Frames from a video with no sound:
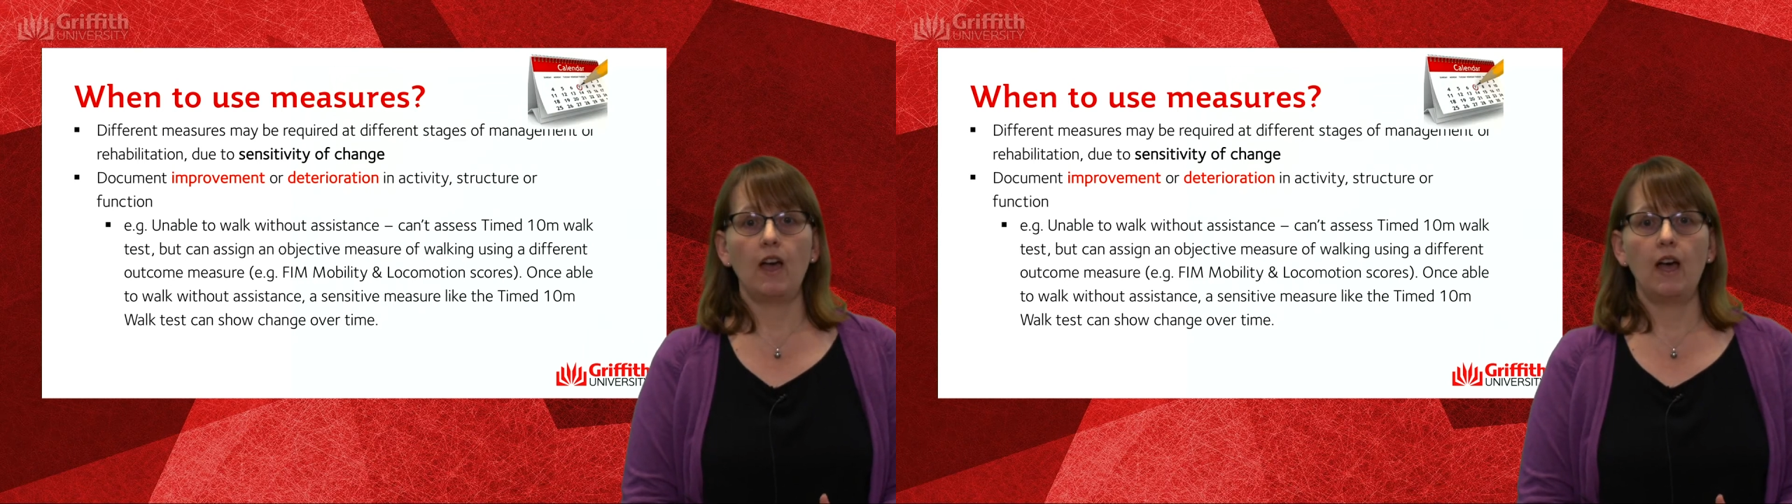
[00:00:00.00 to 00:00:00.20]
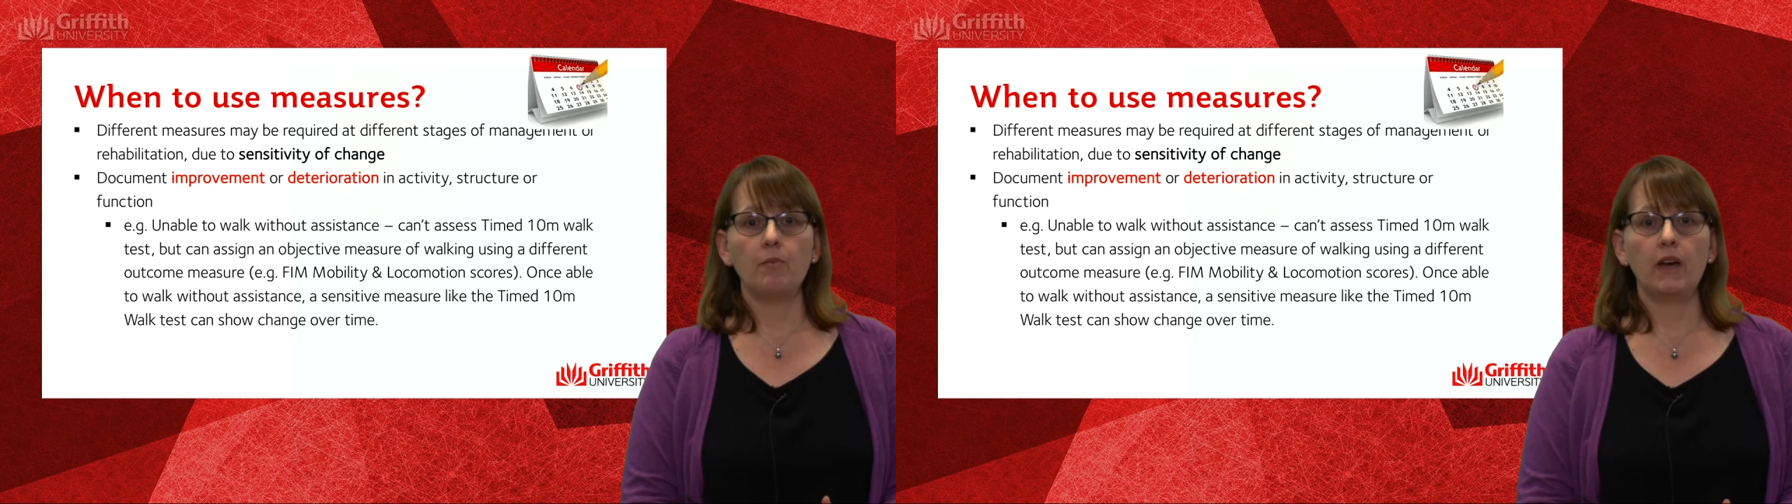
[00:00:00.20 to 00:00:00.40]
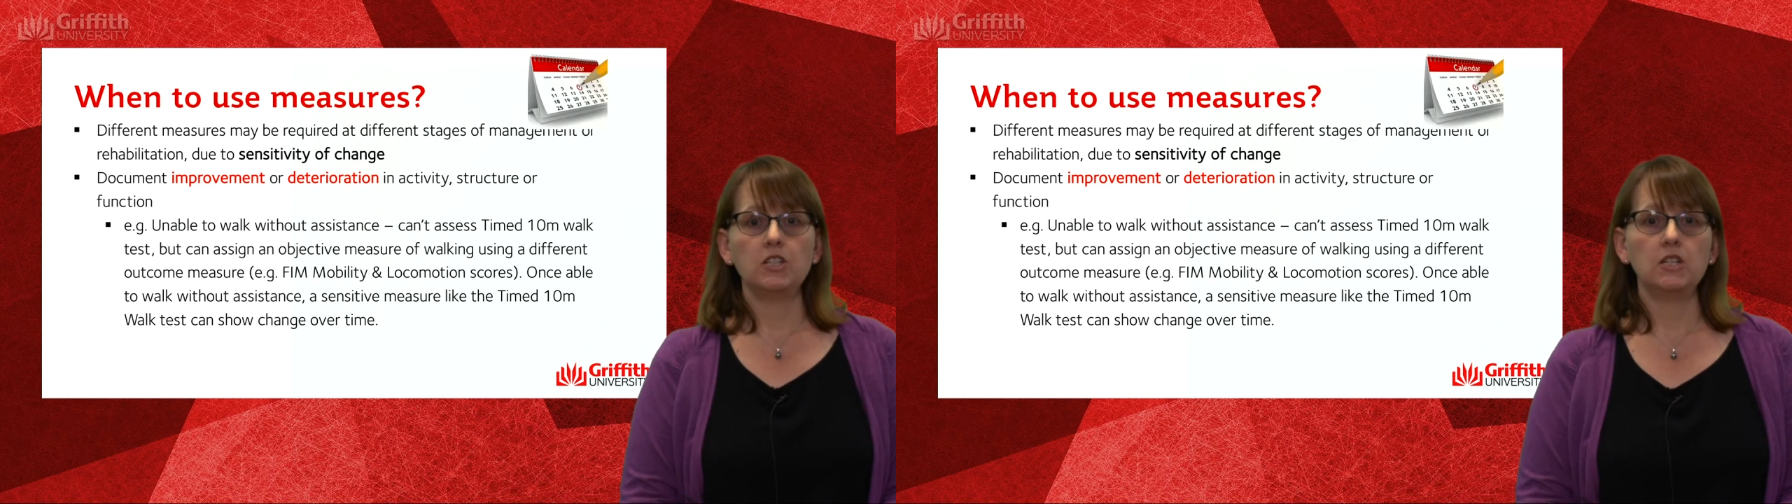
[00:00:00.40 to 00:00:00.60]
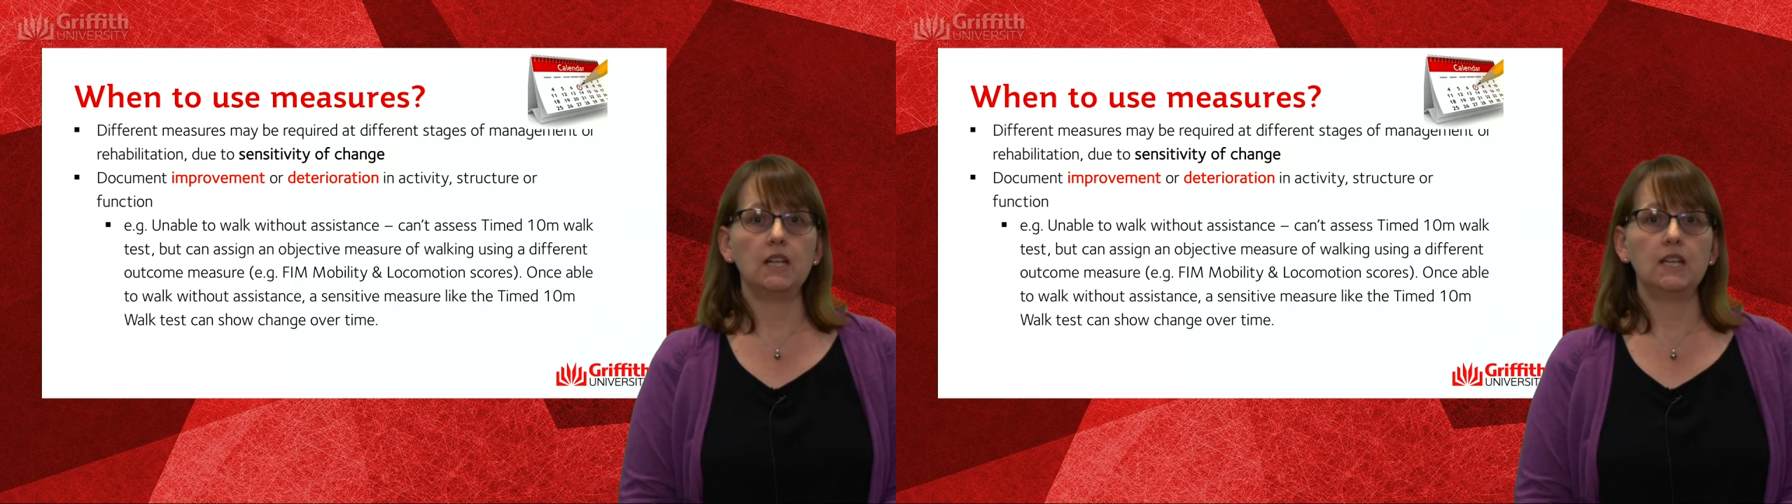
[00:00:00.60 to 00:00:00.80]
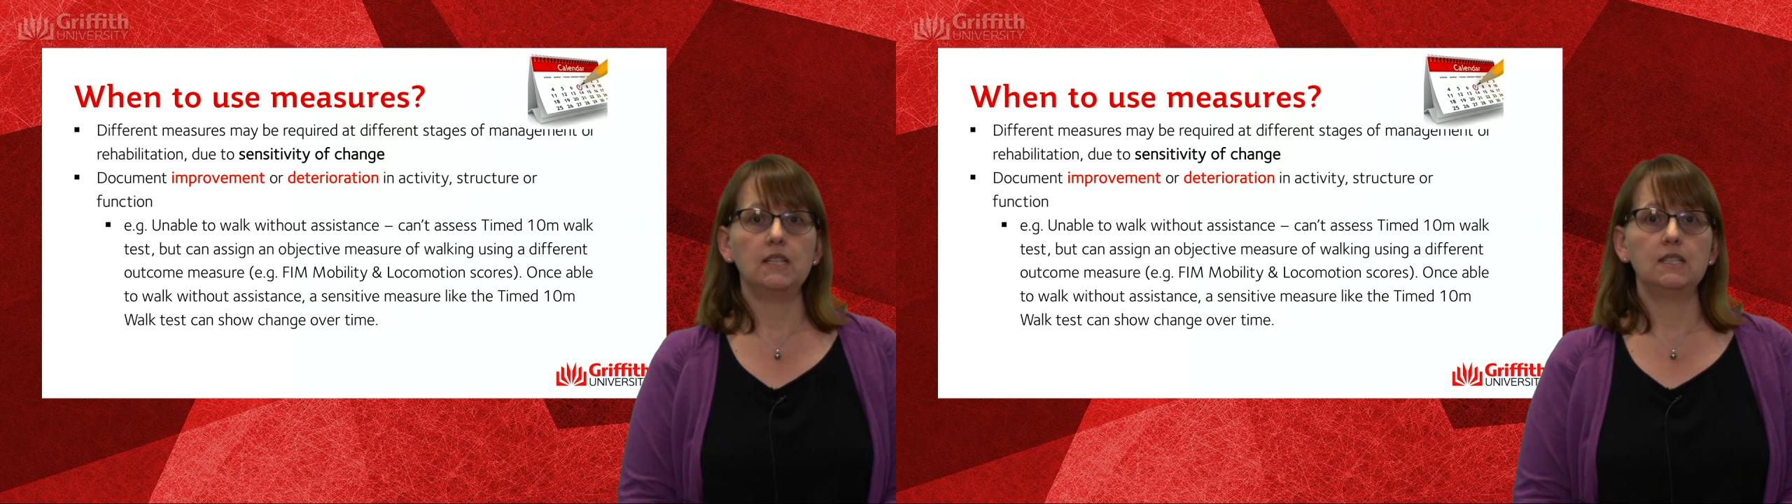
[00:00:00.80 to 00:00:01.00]
our patient
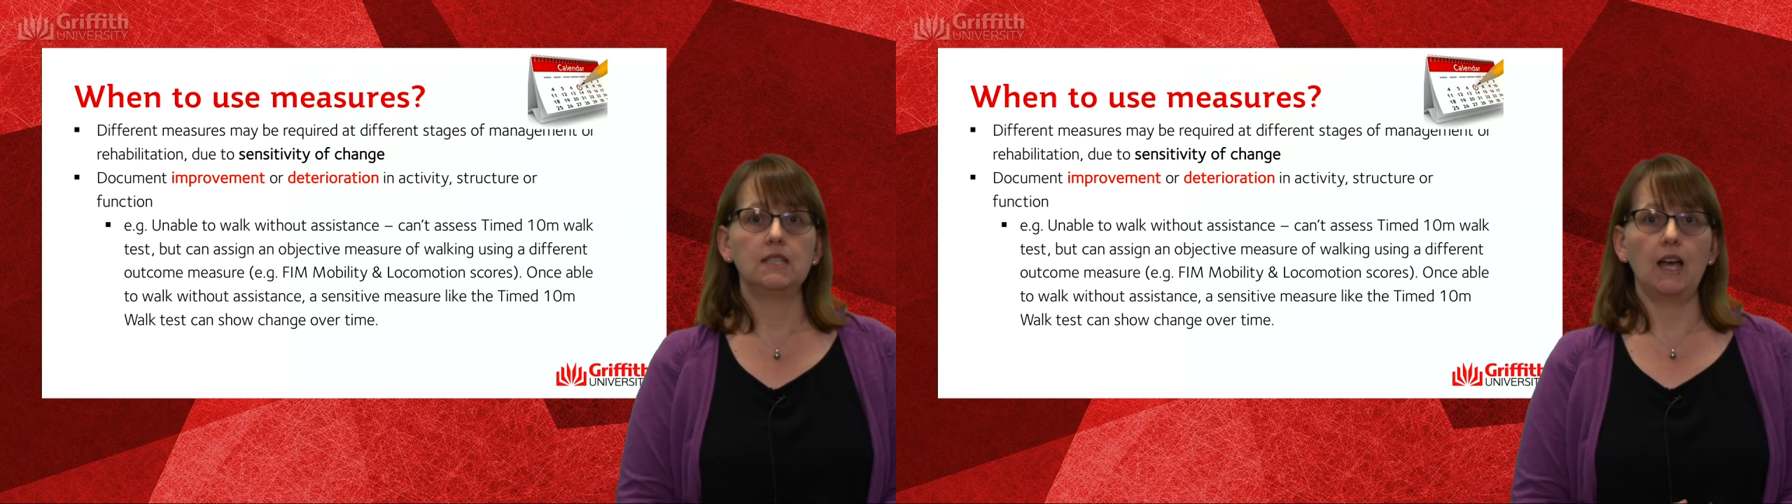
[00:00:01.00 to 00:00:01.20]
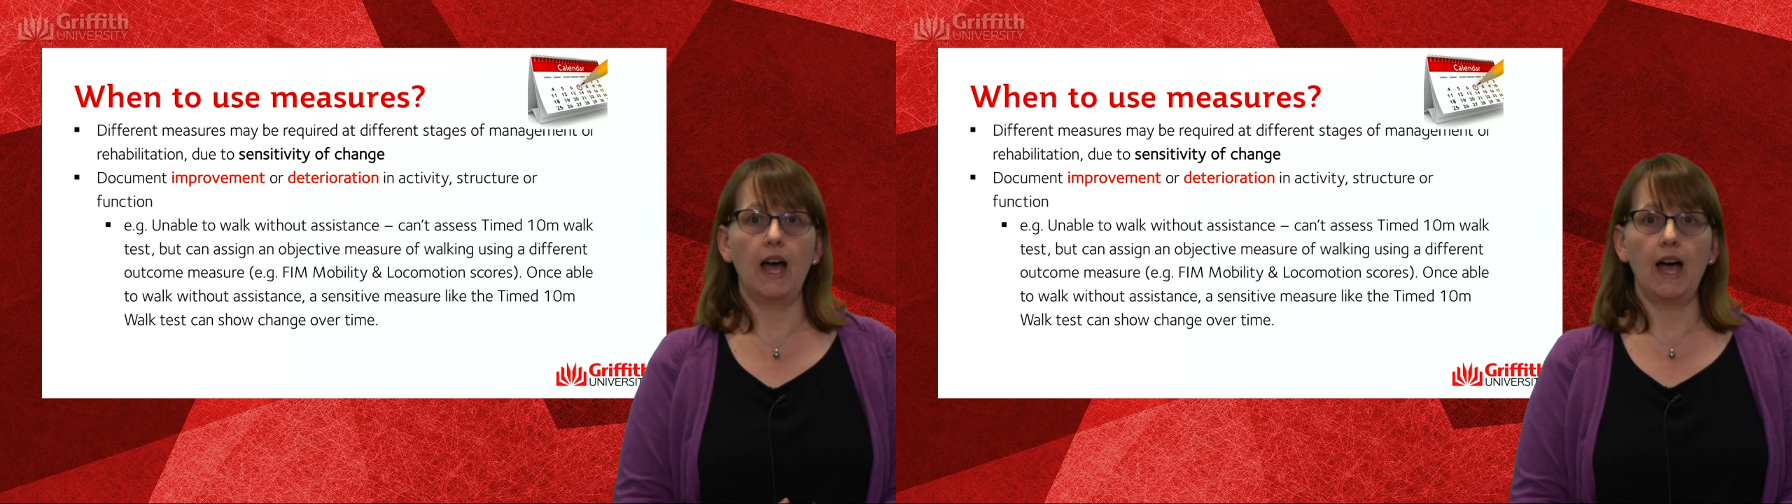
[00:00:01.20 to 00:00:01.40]
is